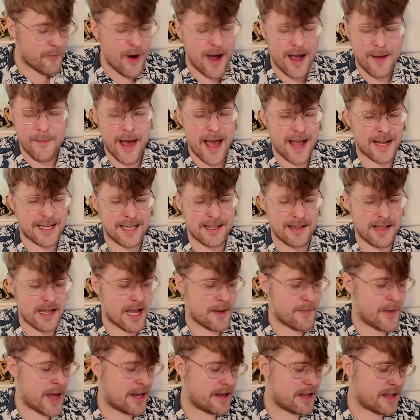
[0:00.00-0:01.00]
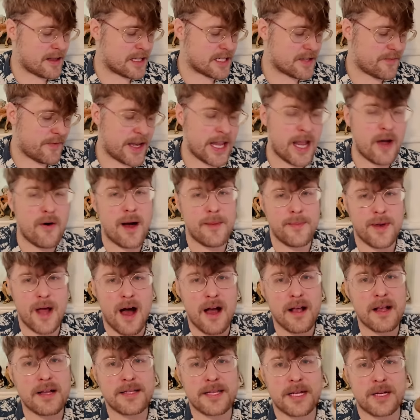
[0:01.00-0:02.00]
why am I acting like I'm ending this video? I'm
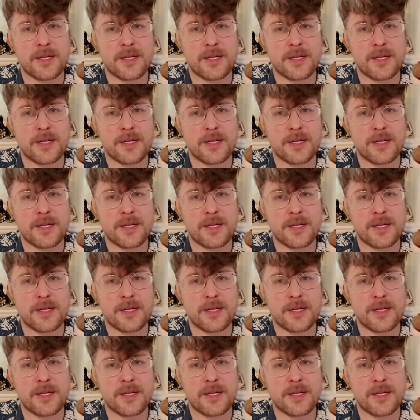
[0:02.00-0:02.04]
not, because